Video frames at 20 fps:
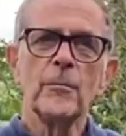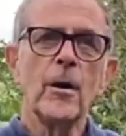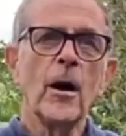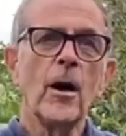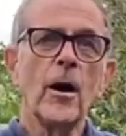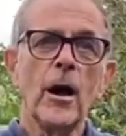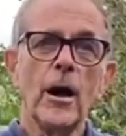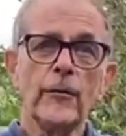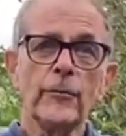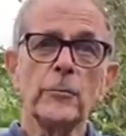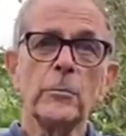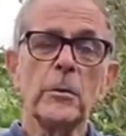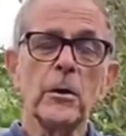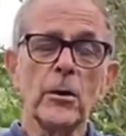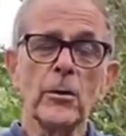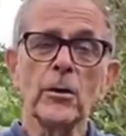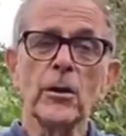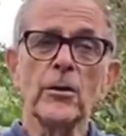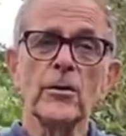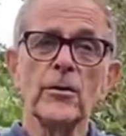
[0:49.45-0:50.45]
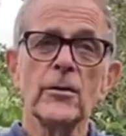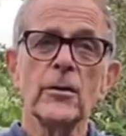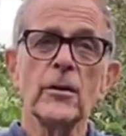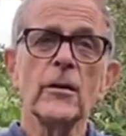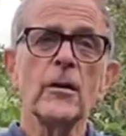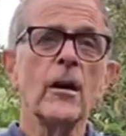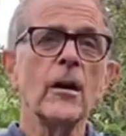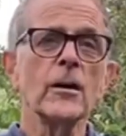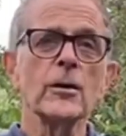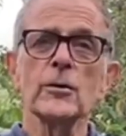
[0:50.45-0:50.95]
I have to be honest,
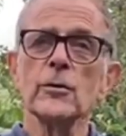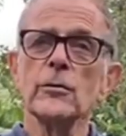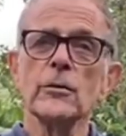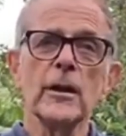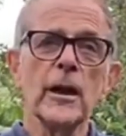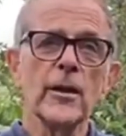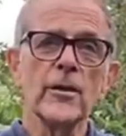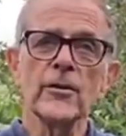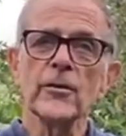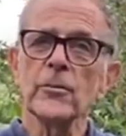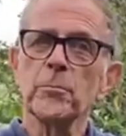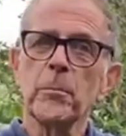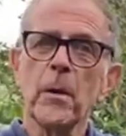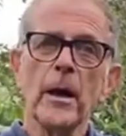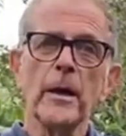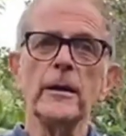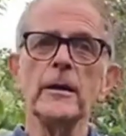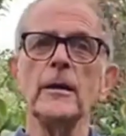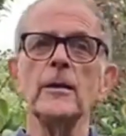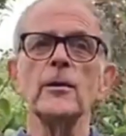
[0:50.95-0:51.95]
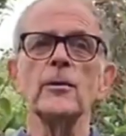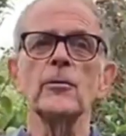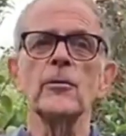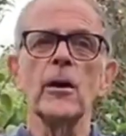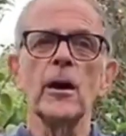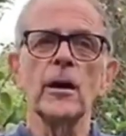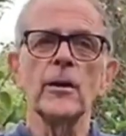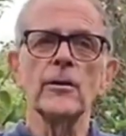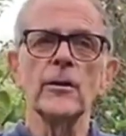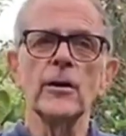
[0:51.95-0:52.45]
I couldn't get a spade in the
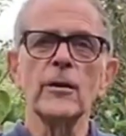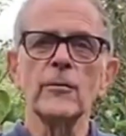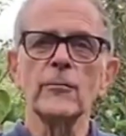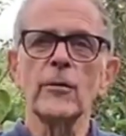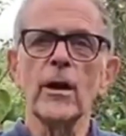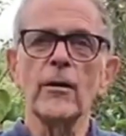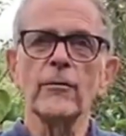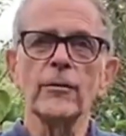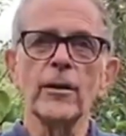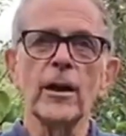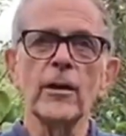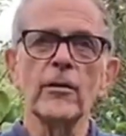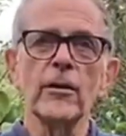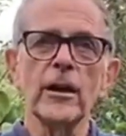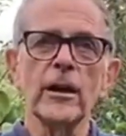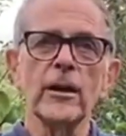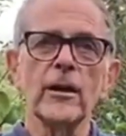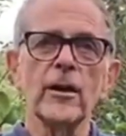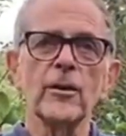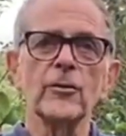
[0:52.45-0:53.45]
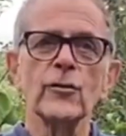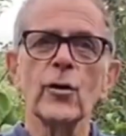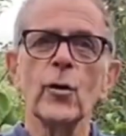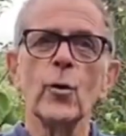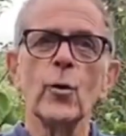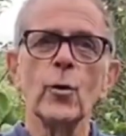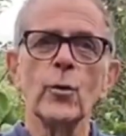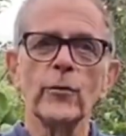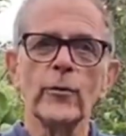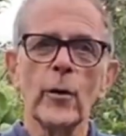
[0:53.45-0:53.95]
ground in a rough area at
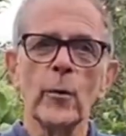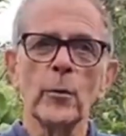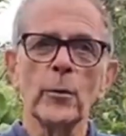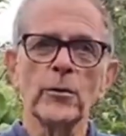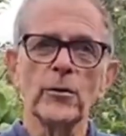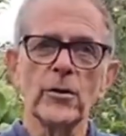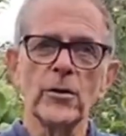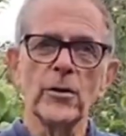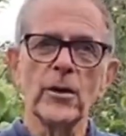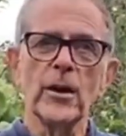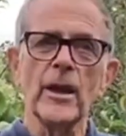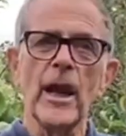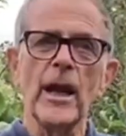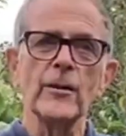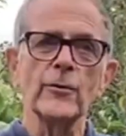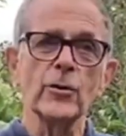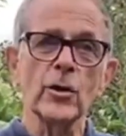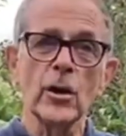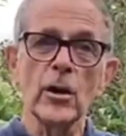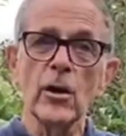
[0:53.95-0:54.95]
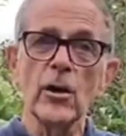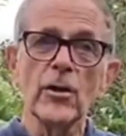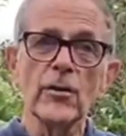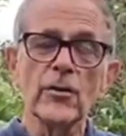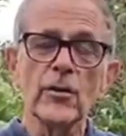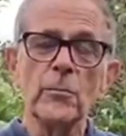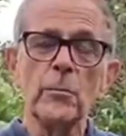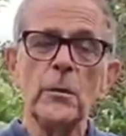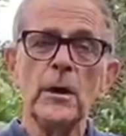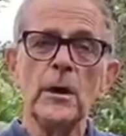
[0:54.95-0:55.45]
all if I wanted to
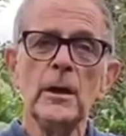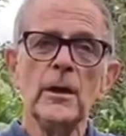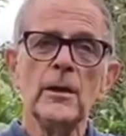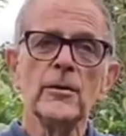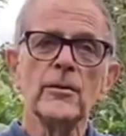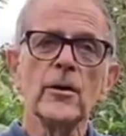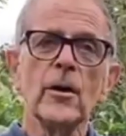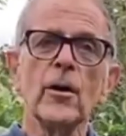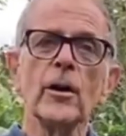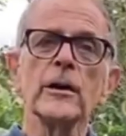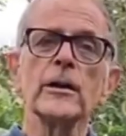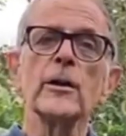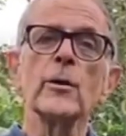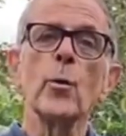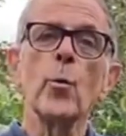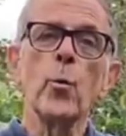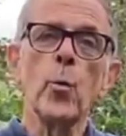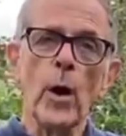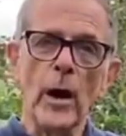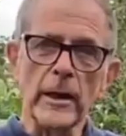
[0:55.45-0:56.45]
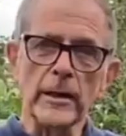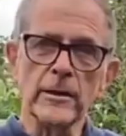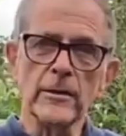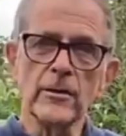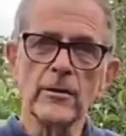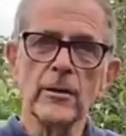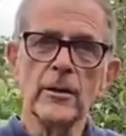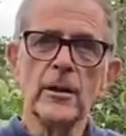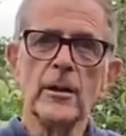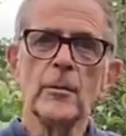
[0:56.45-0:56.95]
naturalise them, so I'm going to
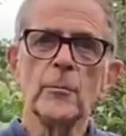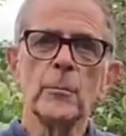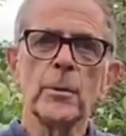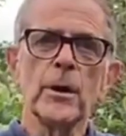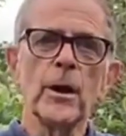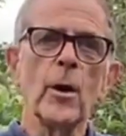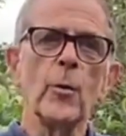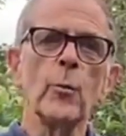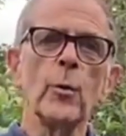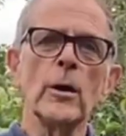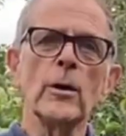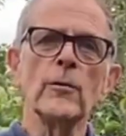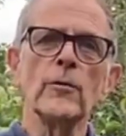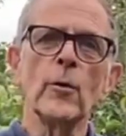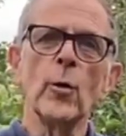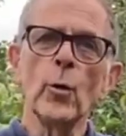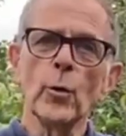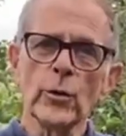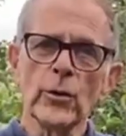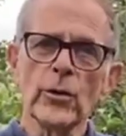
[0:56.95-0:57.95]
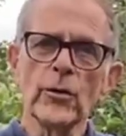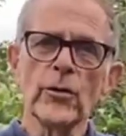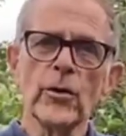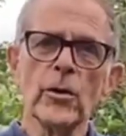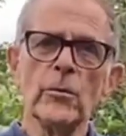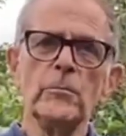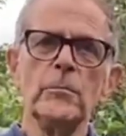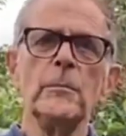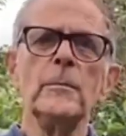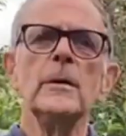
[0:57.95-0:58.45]
wait. But I will have ordered
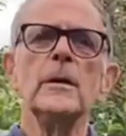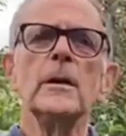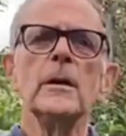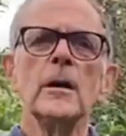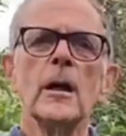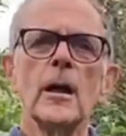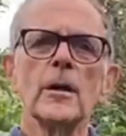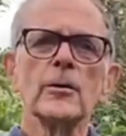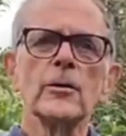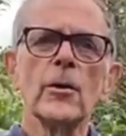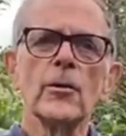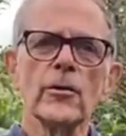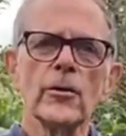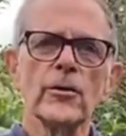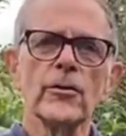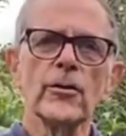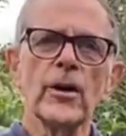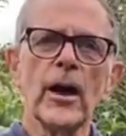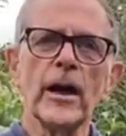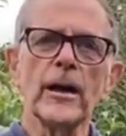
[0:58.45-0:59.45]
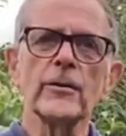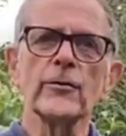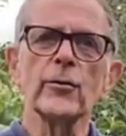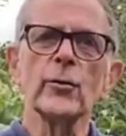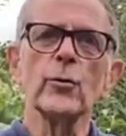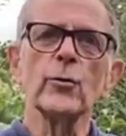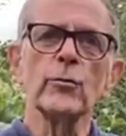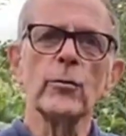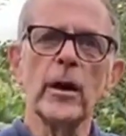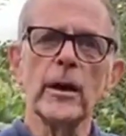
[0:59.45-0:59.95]
them and got the sacks
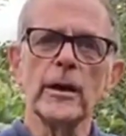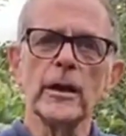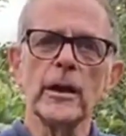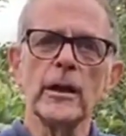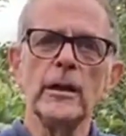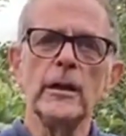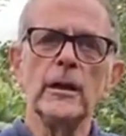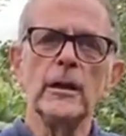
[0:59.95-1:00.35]
all ready,